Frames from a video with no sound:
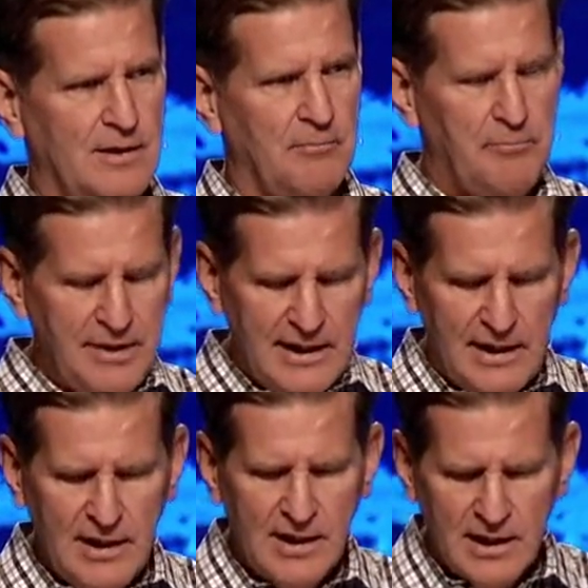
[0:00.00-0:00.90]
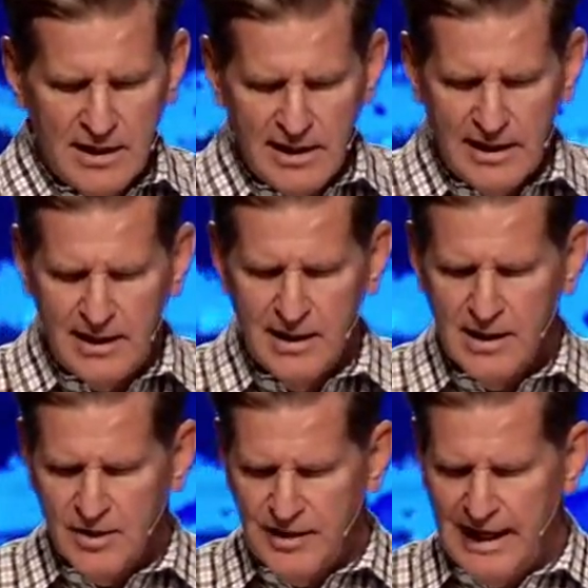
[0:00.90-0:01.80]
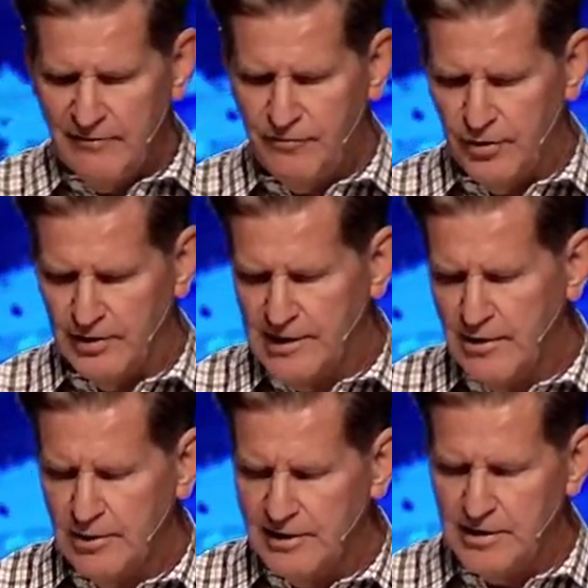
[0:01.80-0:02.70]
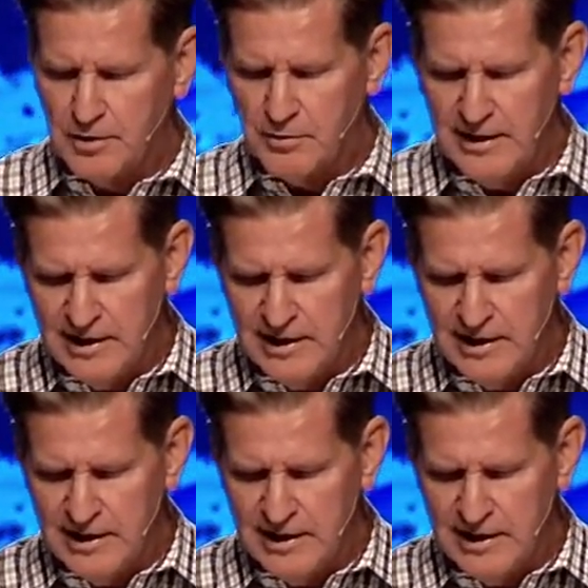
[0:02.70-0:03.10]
Be ye thankful. Literally in the Greek,